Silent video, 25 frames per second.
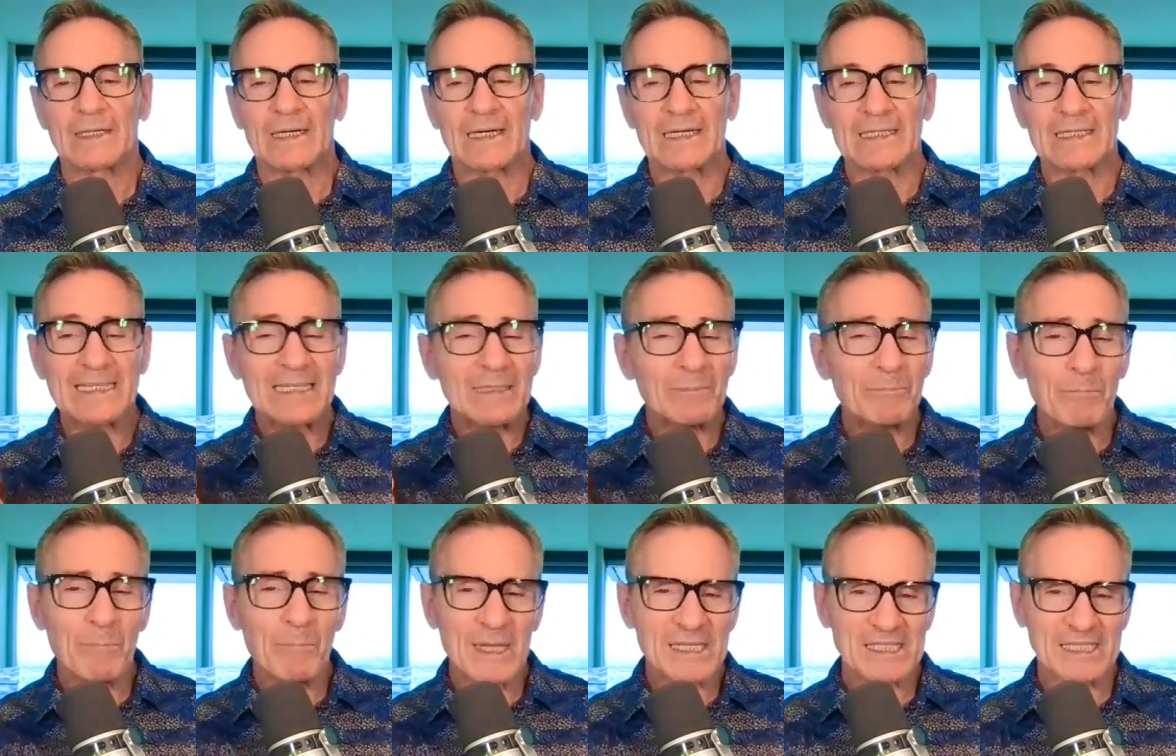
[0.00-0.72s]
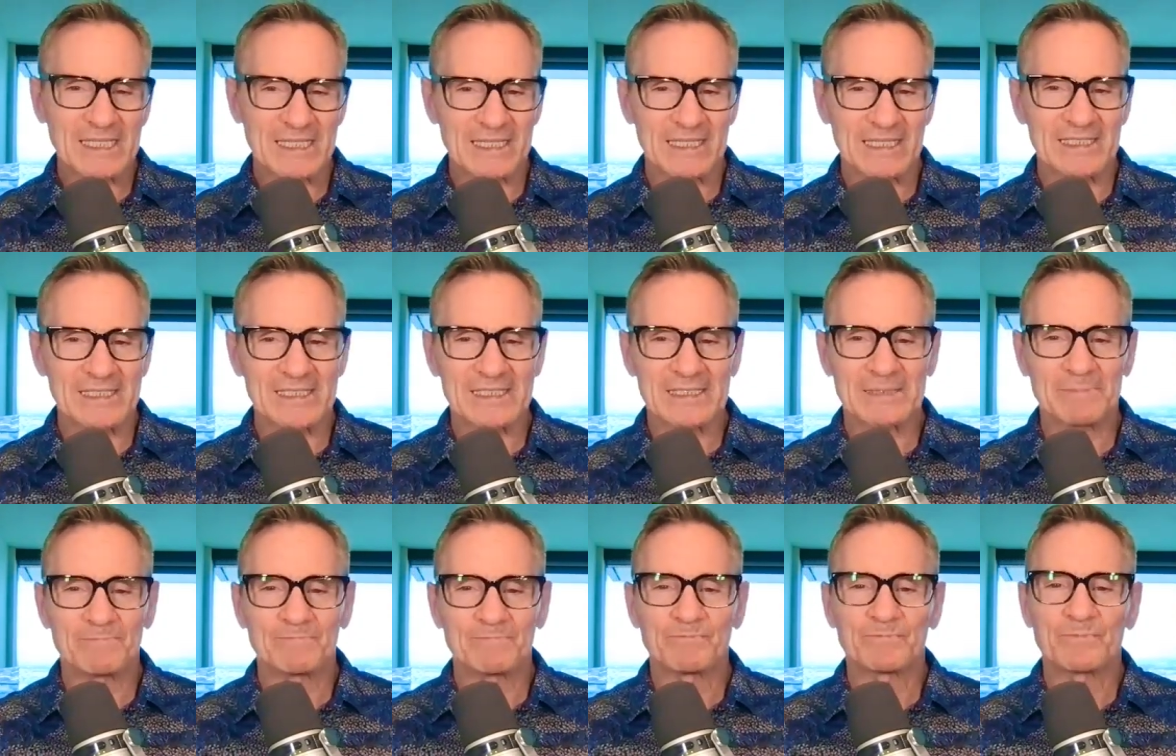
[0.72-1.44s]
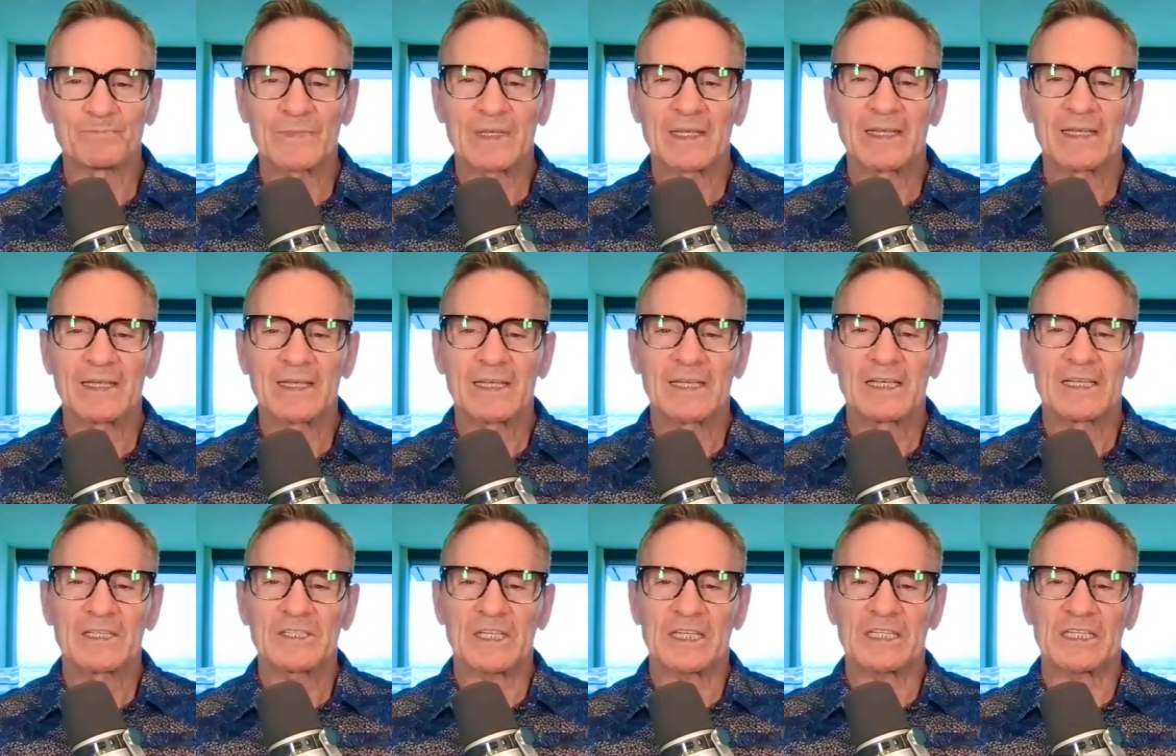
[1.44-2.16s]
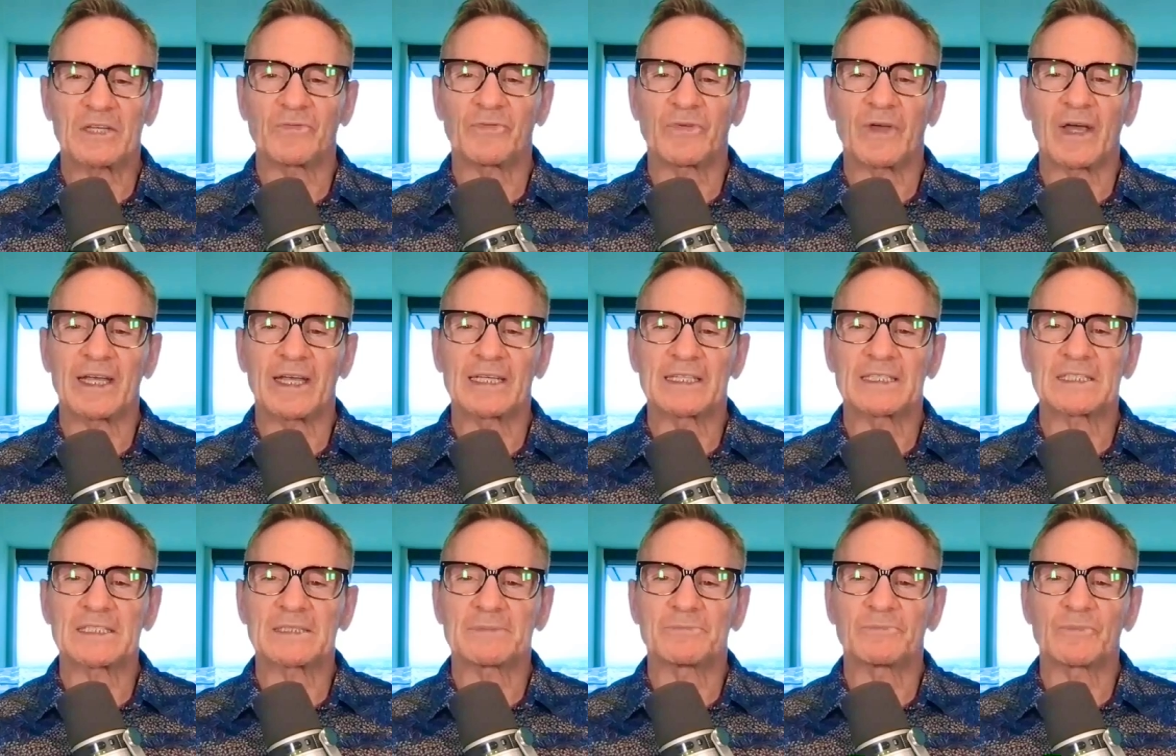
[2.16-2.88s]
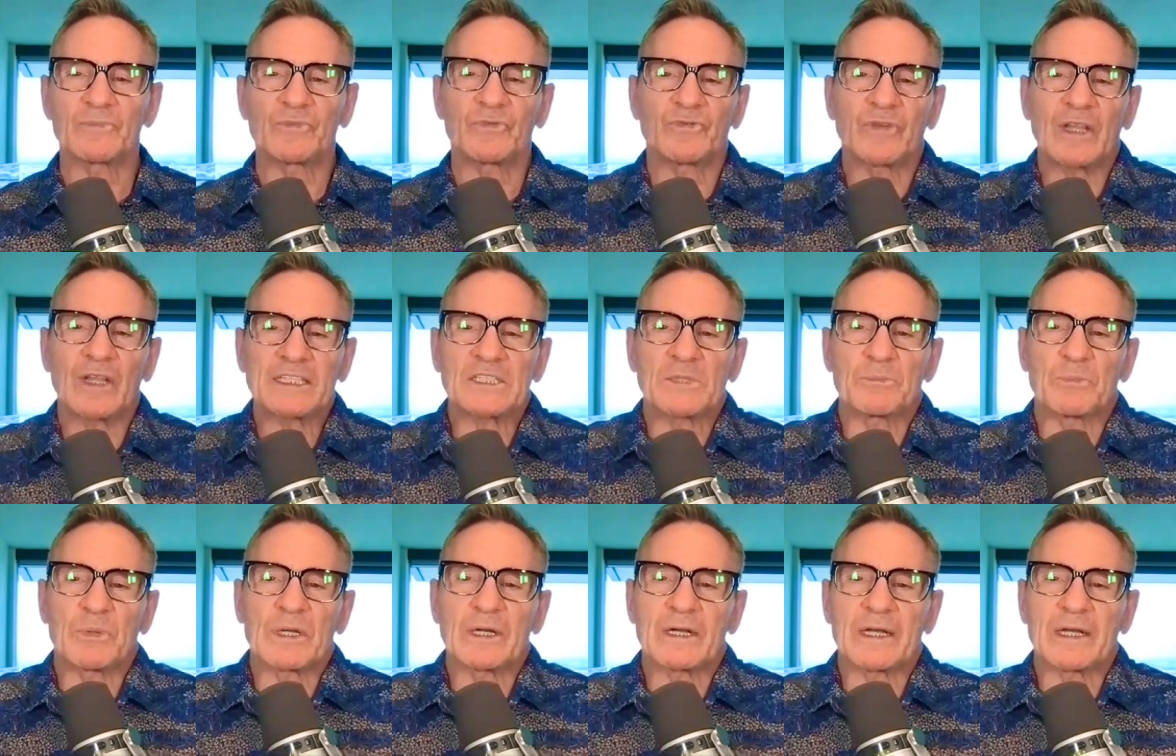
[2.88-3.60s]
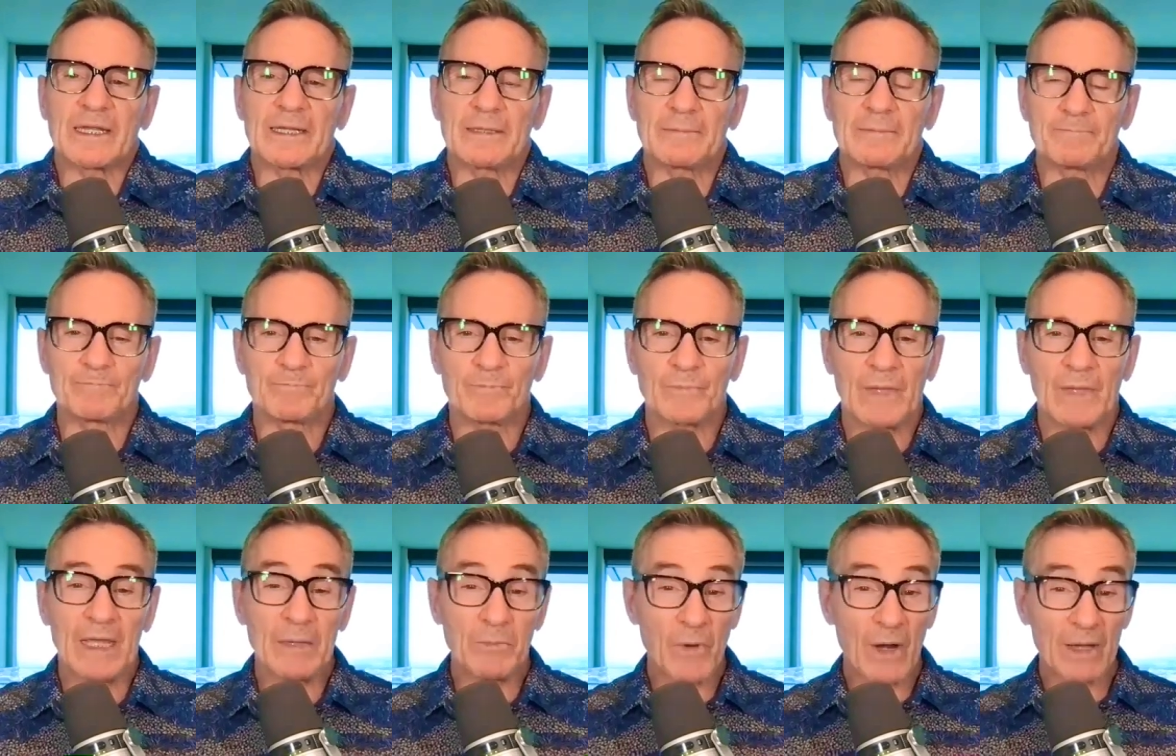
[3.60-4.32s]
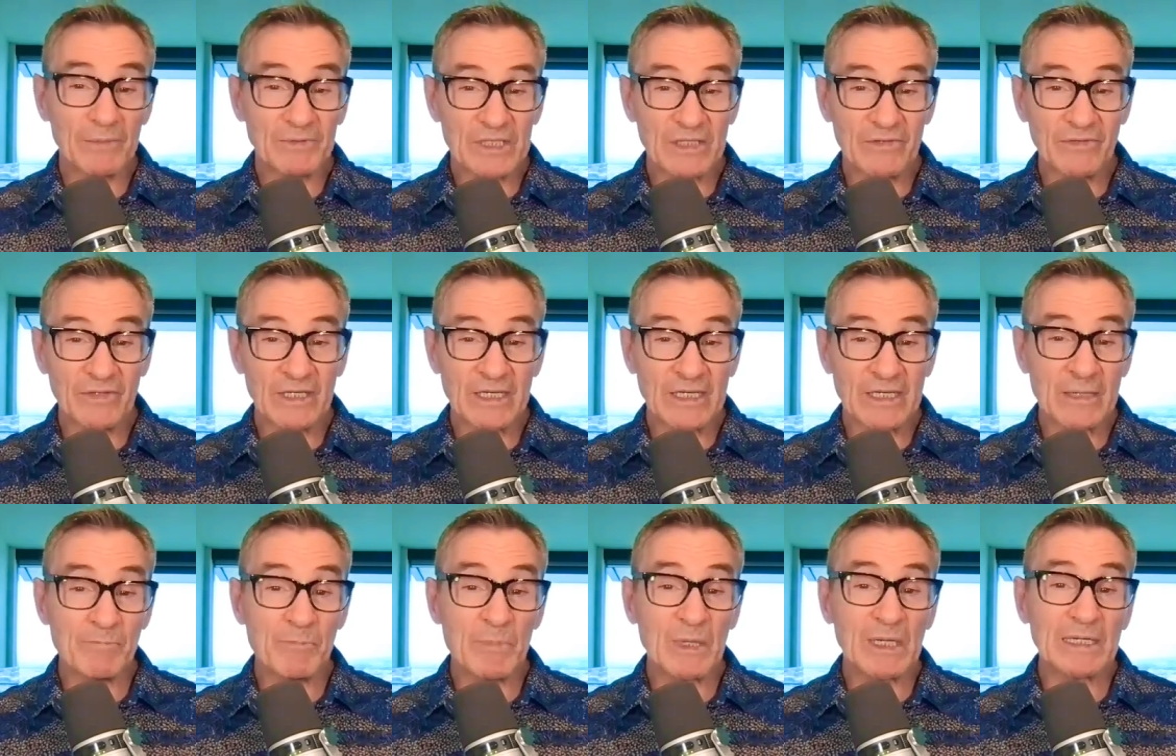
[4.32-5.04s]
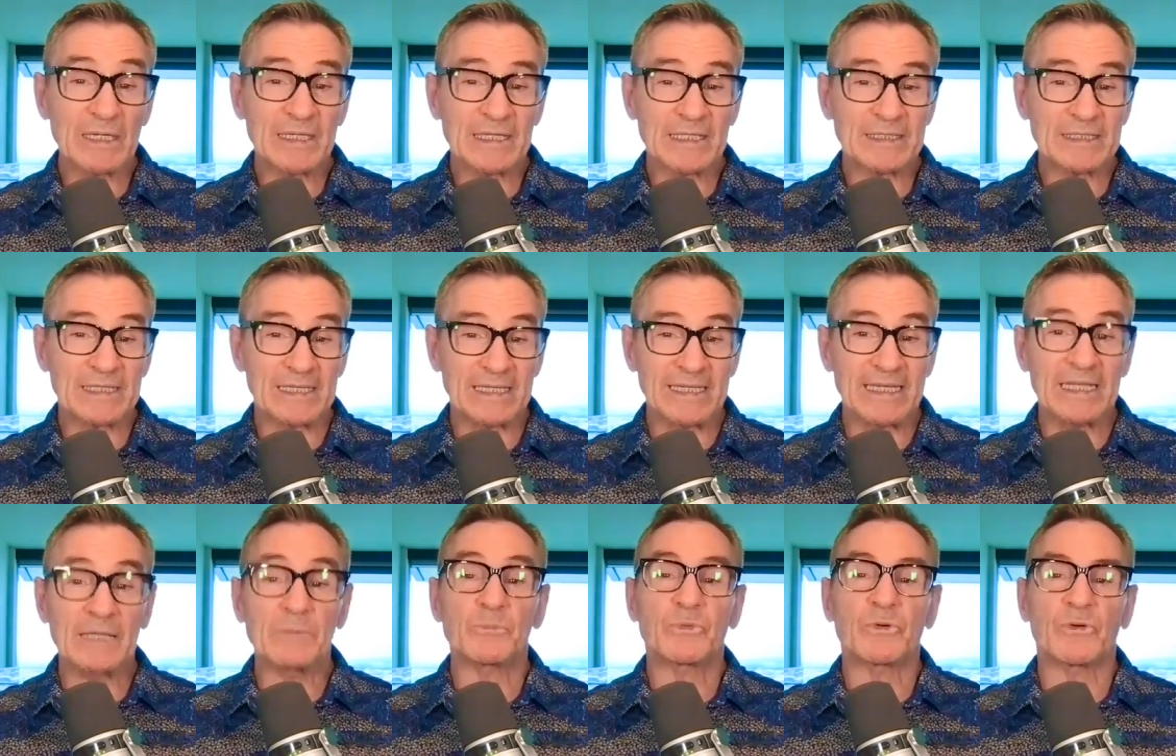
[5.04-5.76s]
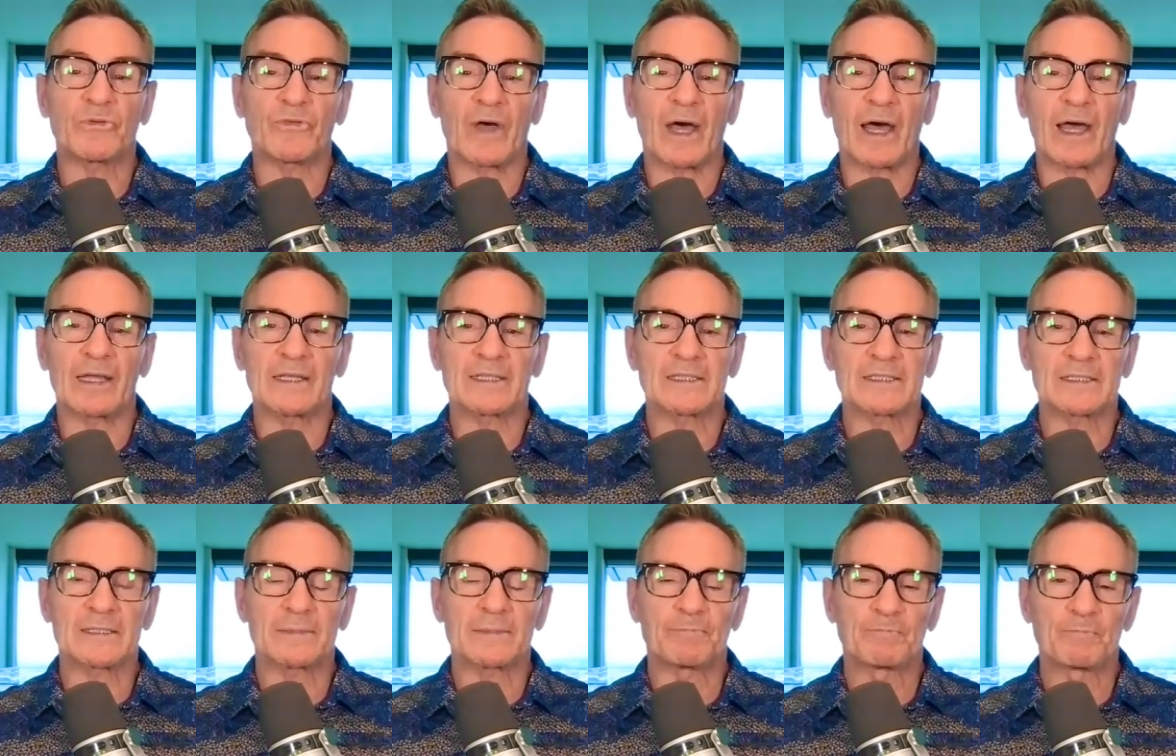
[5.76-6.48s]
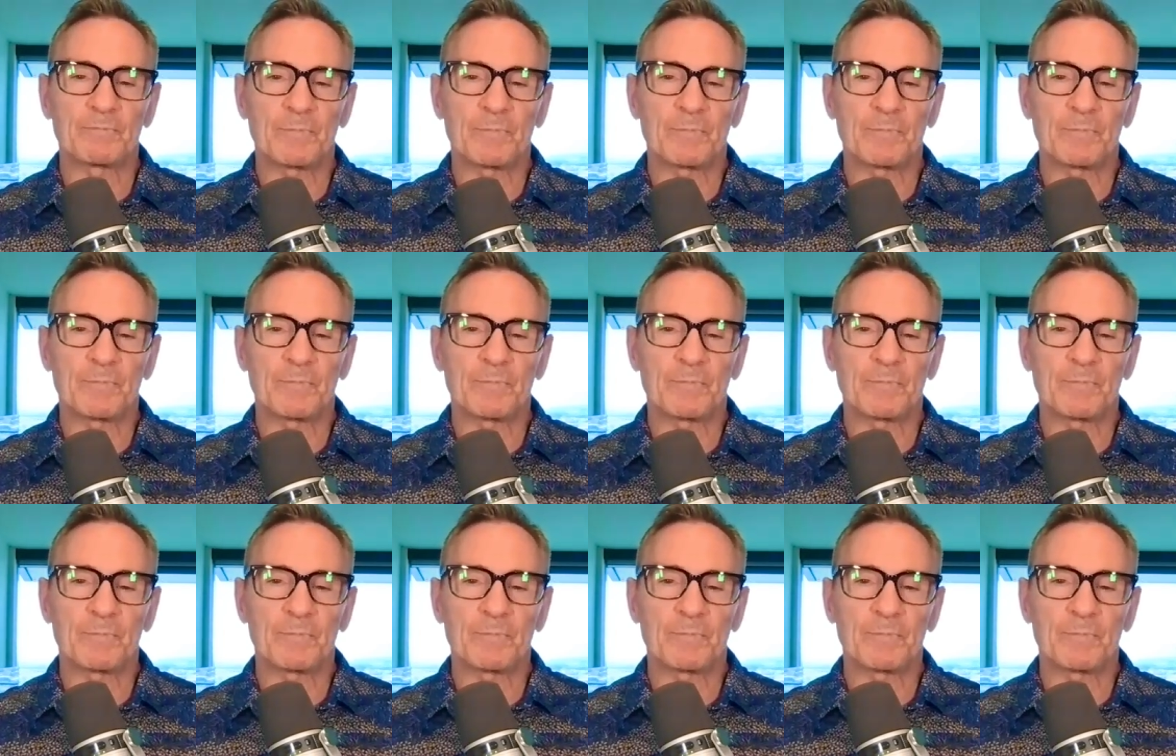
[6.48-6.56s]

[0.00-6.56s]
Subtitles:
a little messiness signifies flexibility and perhaps even an ability to improvise.